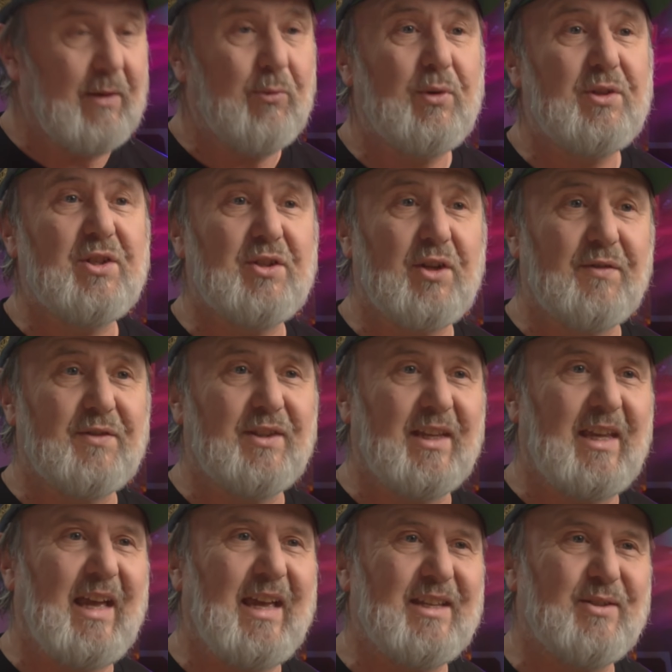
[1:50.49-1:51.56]
which is often the
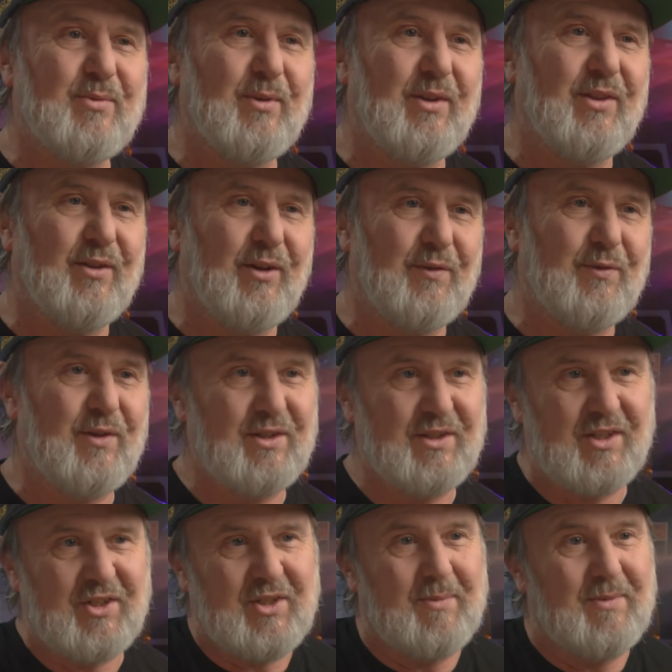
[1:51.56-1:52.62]
case with off-grid
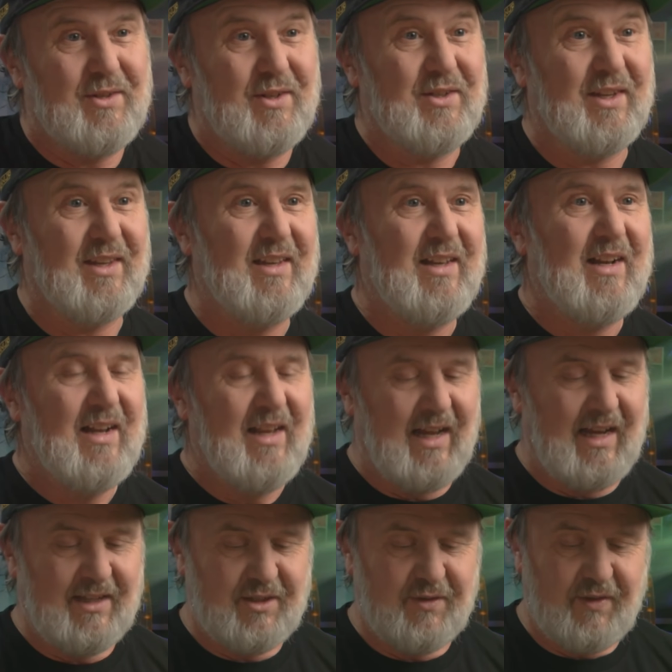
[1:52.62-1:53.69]
systems using
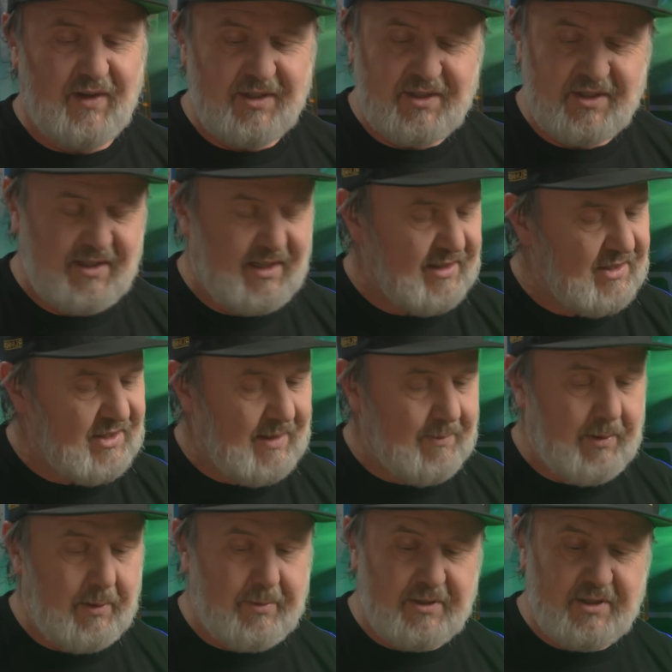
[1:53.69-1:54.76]
devices like this
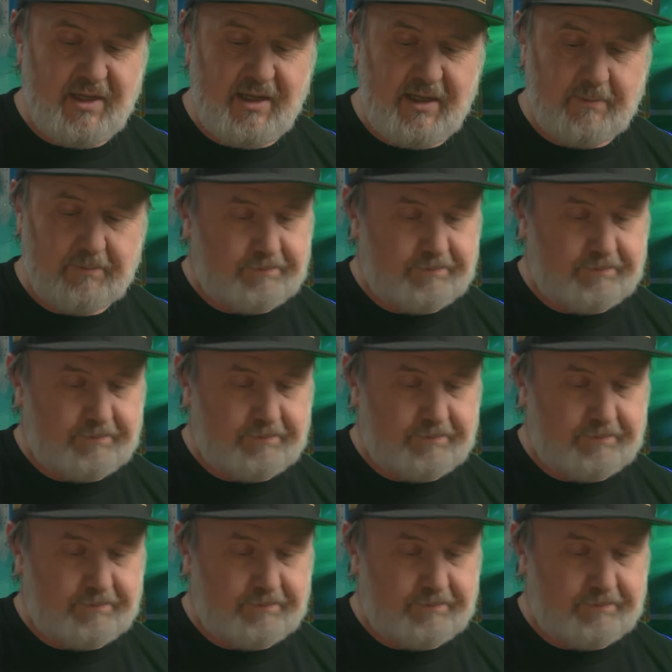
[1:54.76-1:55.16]
MPPT.